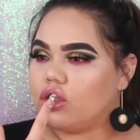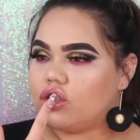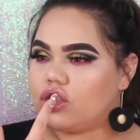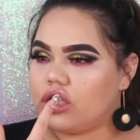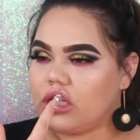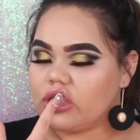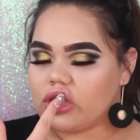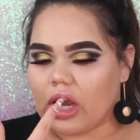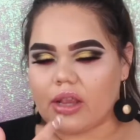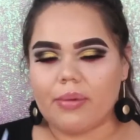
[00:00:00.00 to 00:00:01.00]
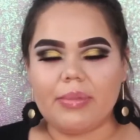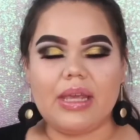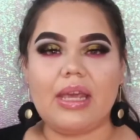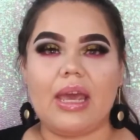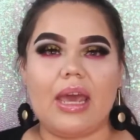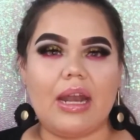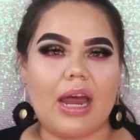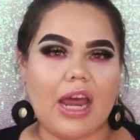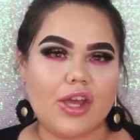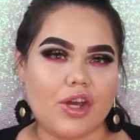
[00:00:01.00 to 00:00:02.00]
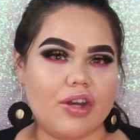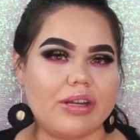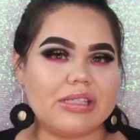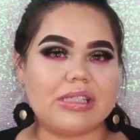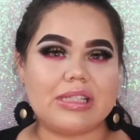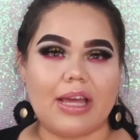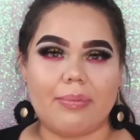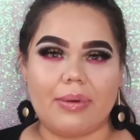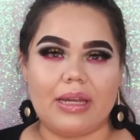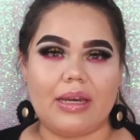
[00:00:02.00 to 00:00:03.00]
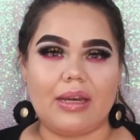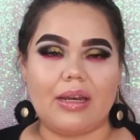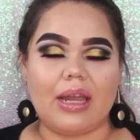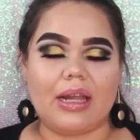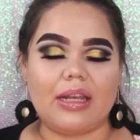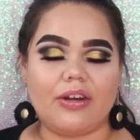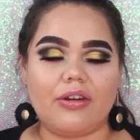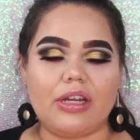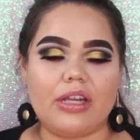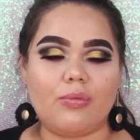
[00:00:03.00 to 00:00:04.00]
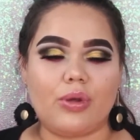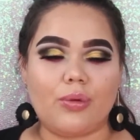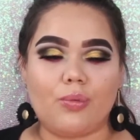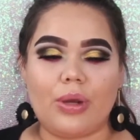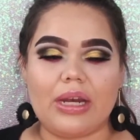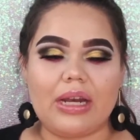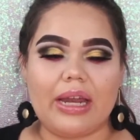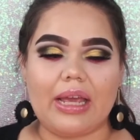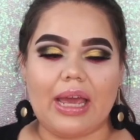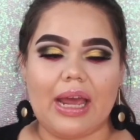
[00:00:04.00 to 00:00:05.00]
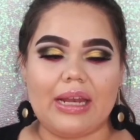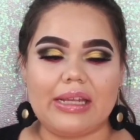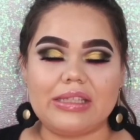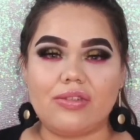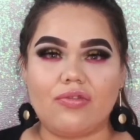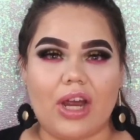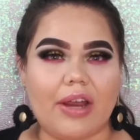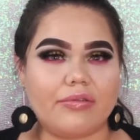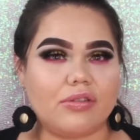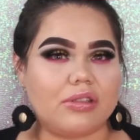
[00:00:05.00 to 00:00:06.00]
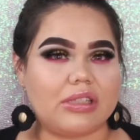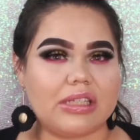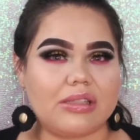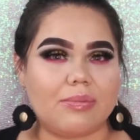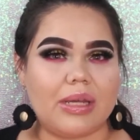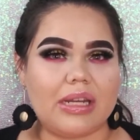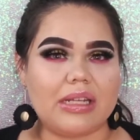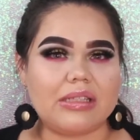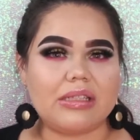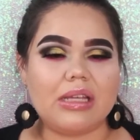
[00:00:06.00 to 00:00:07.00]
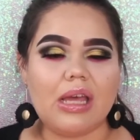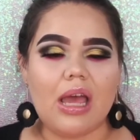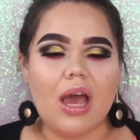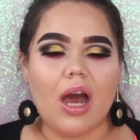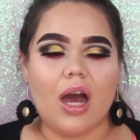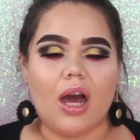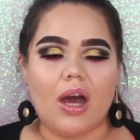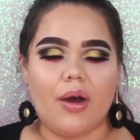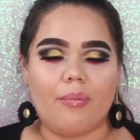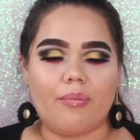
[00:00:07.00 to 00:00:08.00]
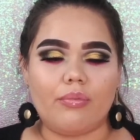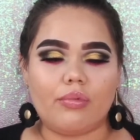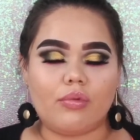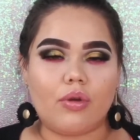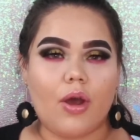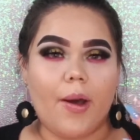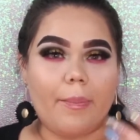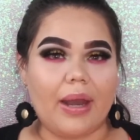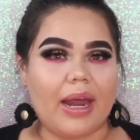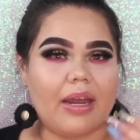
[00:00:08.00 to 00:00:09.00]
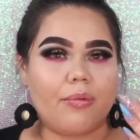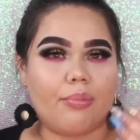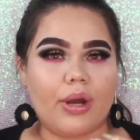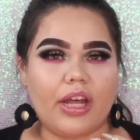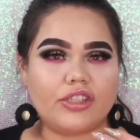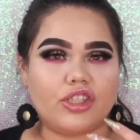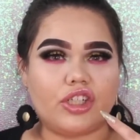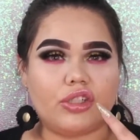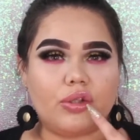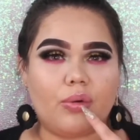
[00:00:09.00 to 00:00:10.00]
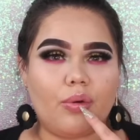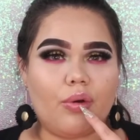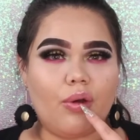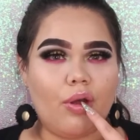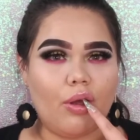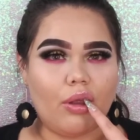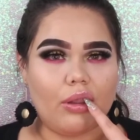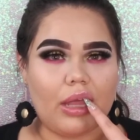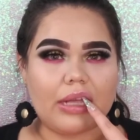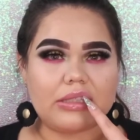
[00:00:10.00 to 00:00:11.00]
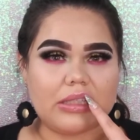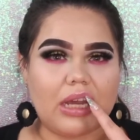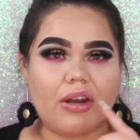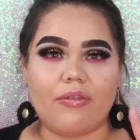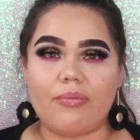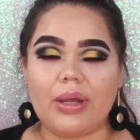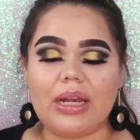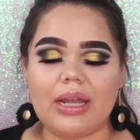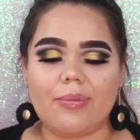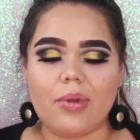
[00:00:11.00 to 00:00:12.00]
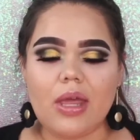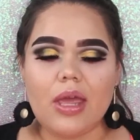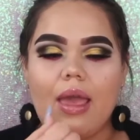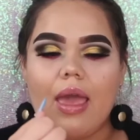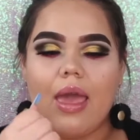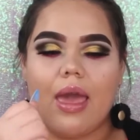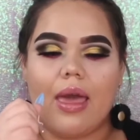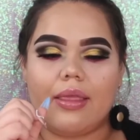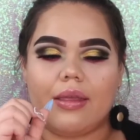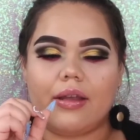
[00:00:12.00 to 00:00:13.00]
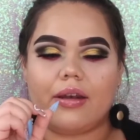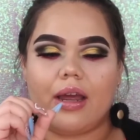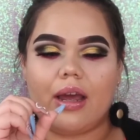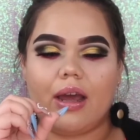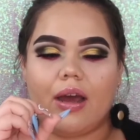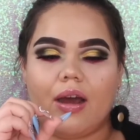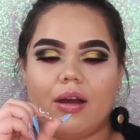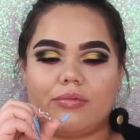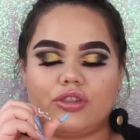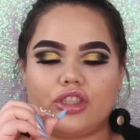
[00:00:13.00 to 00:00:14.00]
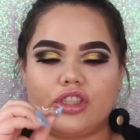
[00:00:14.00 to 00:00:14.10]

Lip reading: She injected me and I couldn't stop bleeding. Like, literally we waited like at least 5 to 6 minutes applying pressure to that side of my lip, and then I